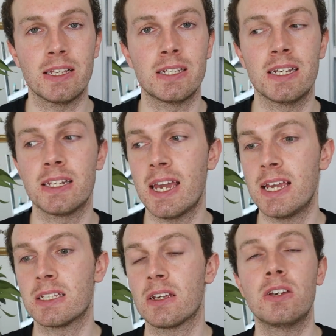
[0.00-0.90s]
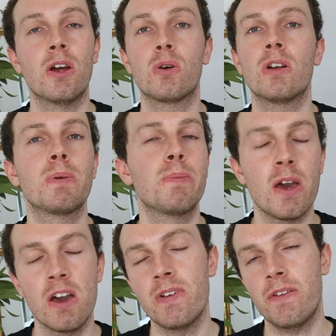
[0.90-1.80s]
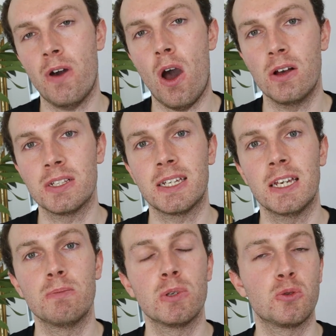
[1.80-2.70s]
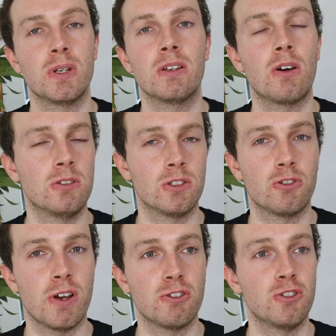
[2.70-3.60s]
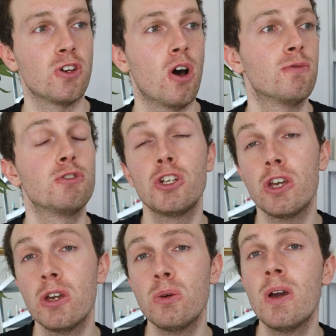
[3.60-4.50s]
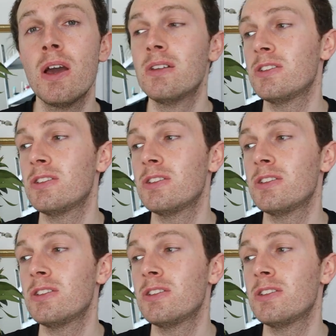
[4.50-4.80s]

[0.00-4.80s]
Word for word: acid is, you know, going to be perfect for our skin between the concentrations of two